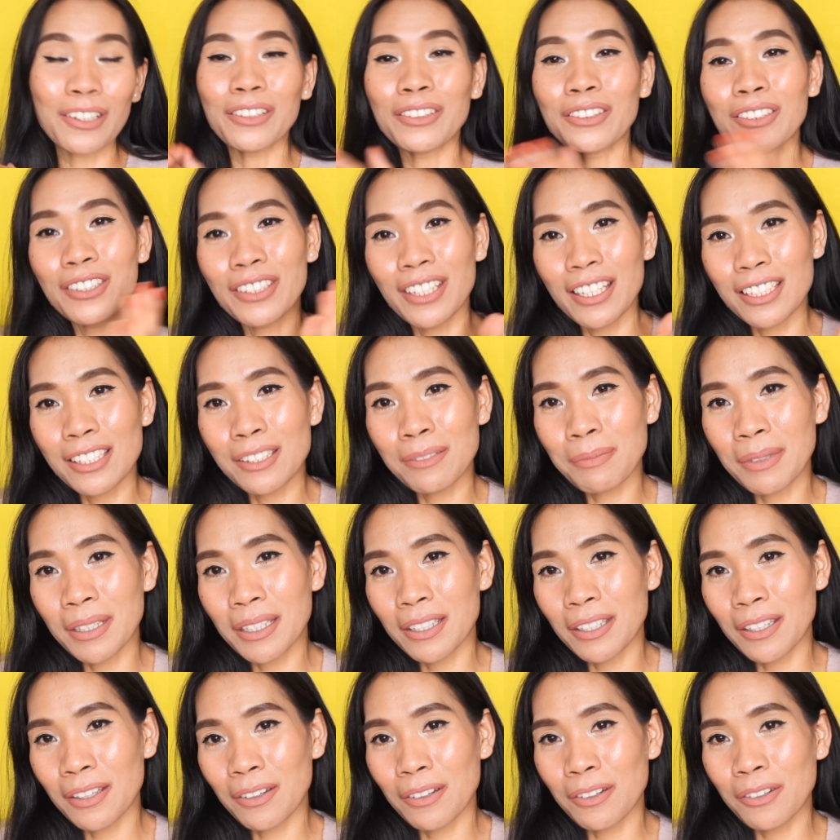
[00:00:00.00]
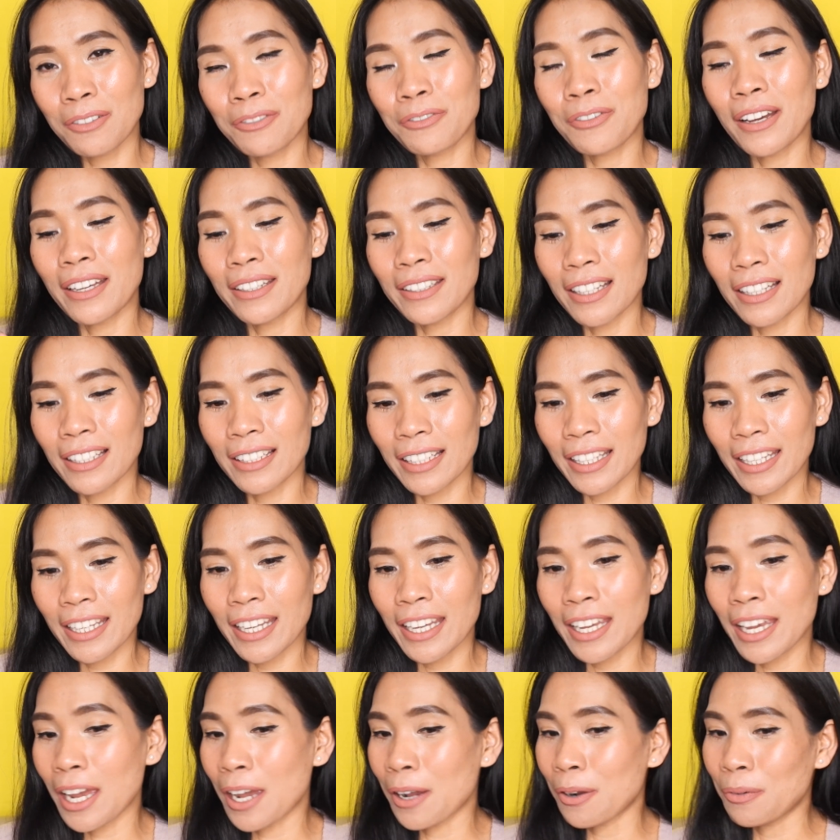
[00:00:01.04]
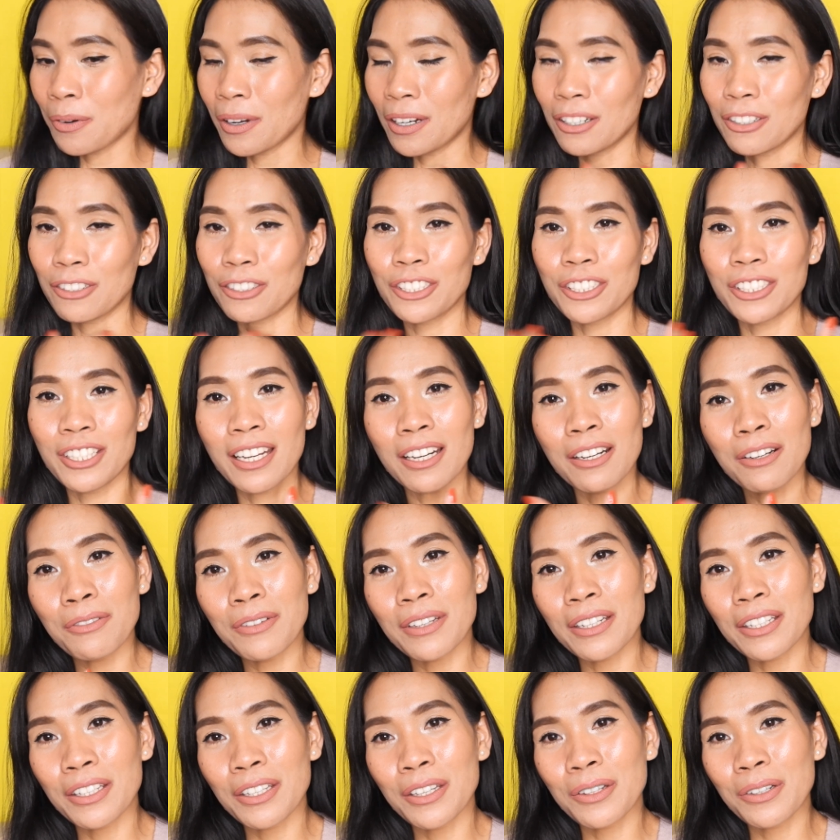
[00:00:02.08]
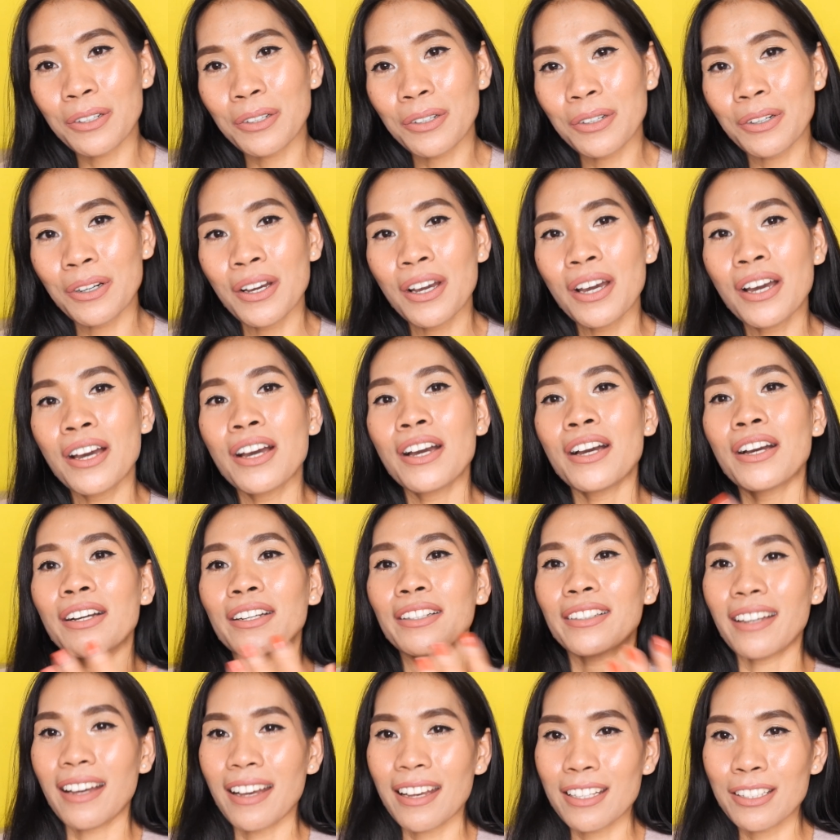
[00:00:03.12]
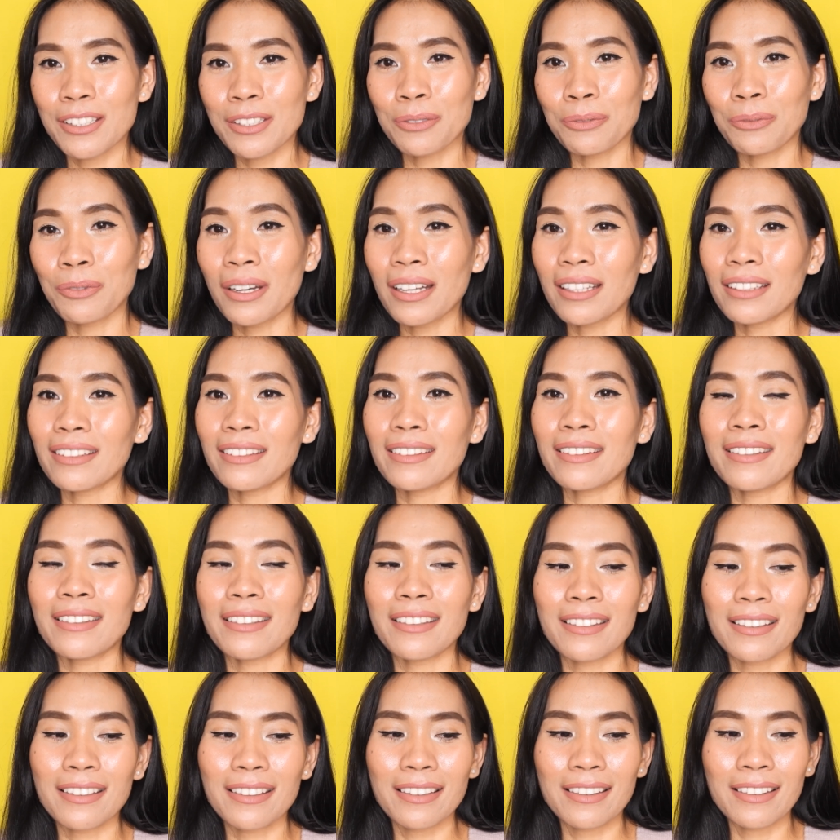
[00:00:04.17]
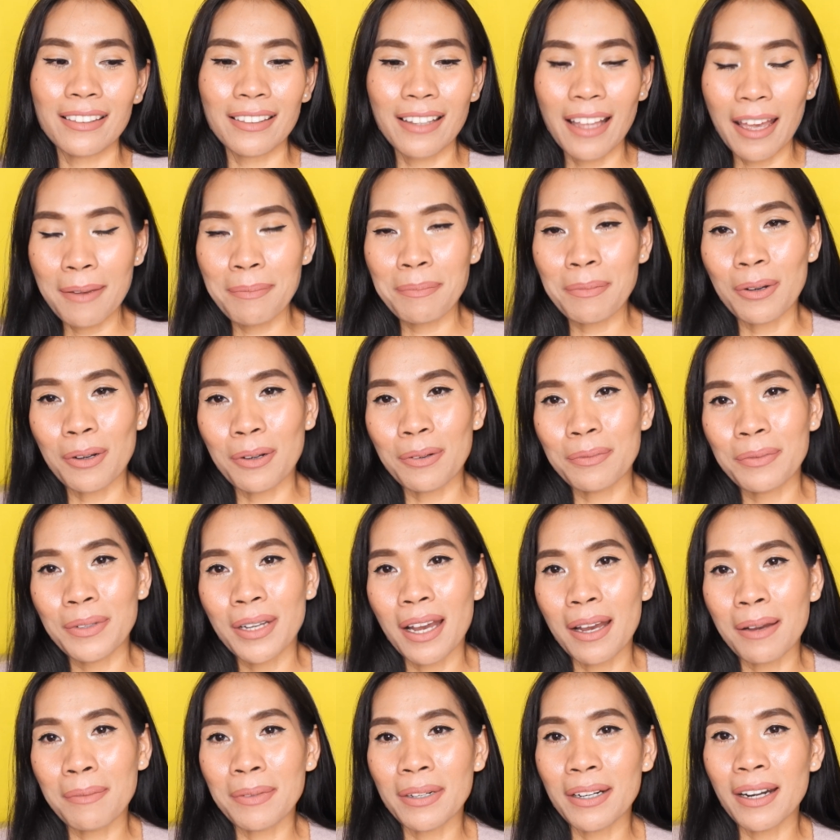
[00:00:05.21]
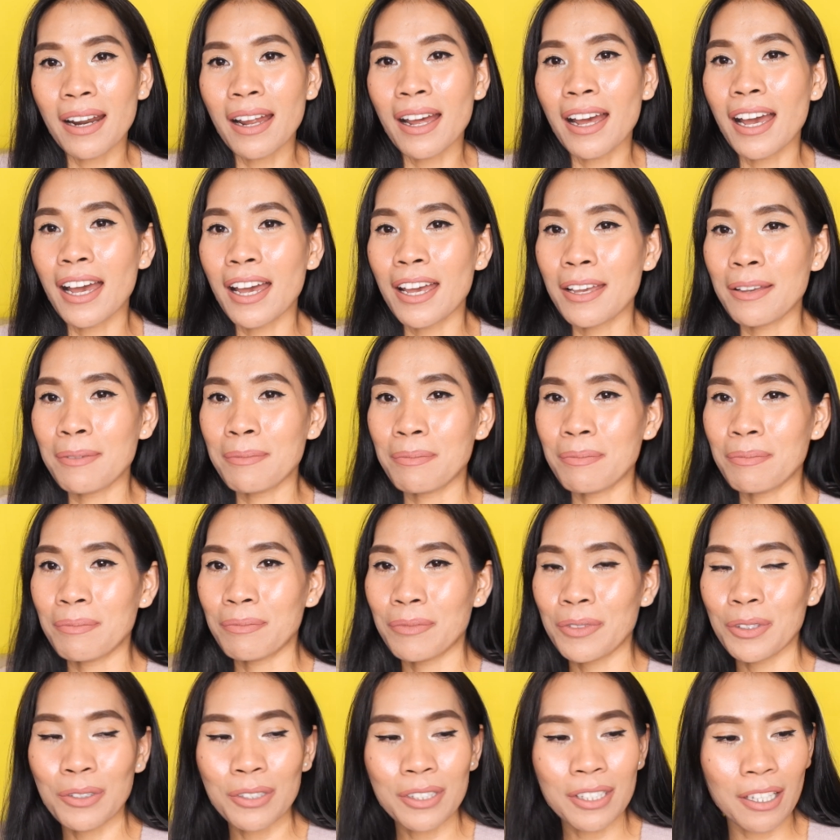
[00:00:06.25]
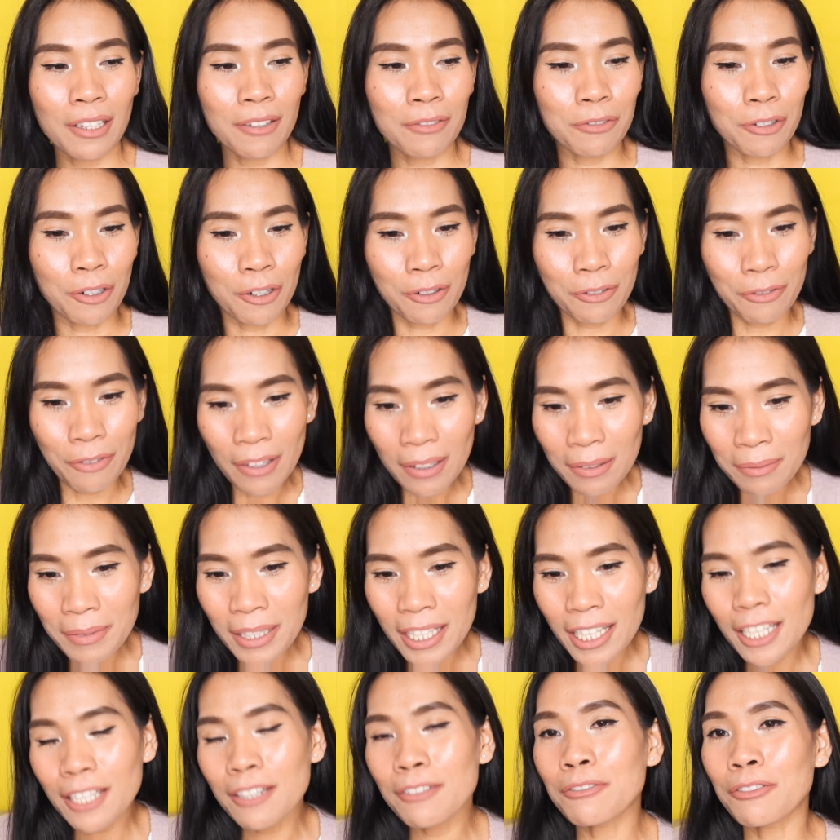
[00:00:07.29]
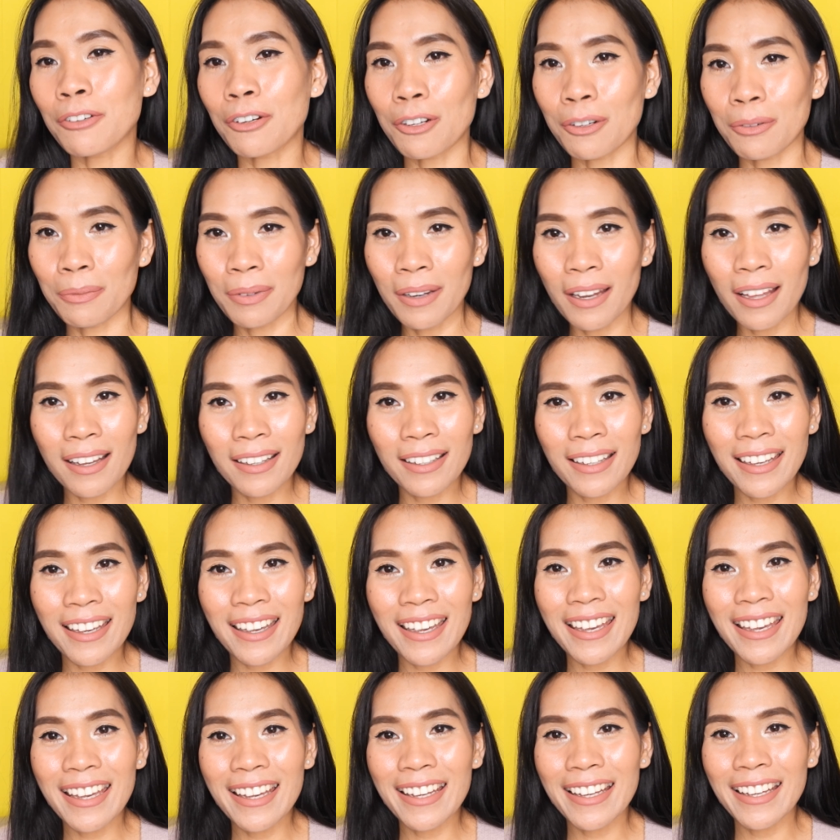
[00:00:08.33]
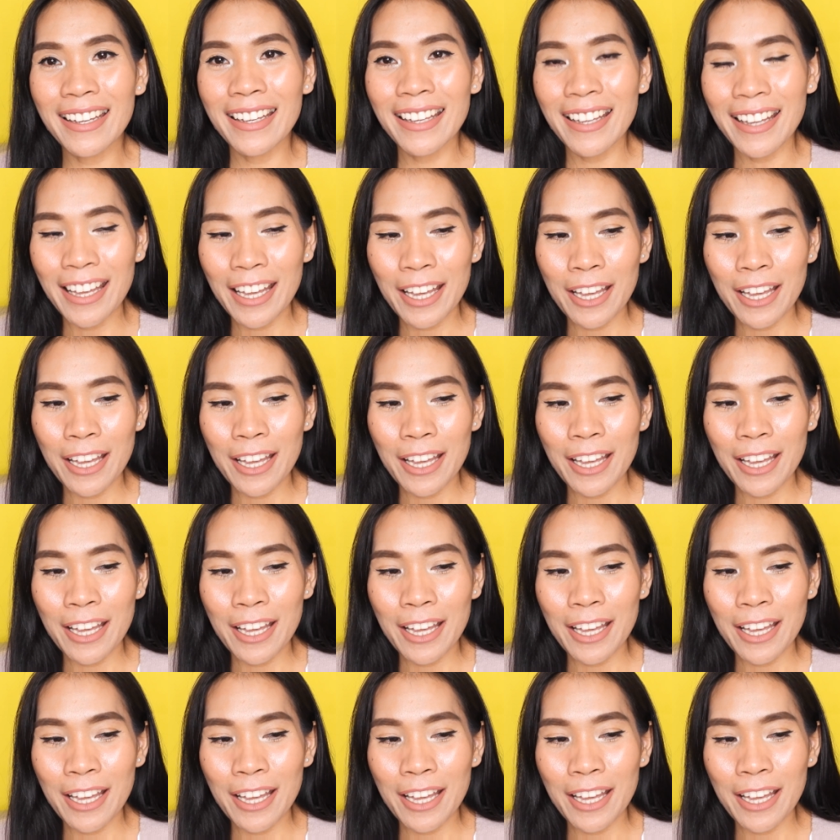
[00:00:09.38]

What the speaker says: On today's video, finally I want to share with you guys what type of camera I'm using for filming, for vlogging,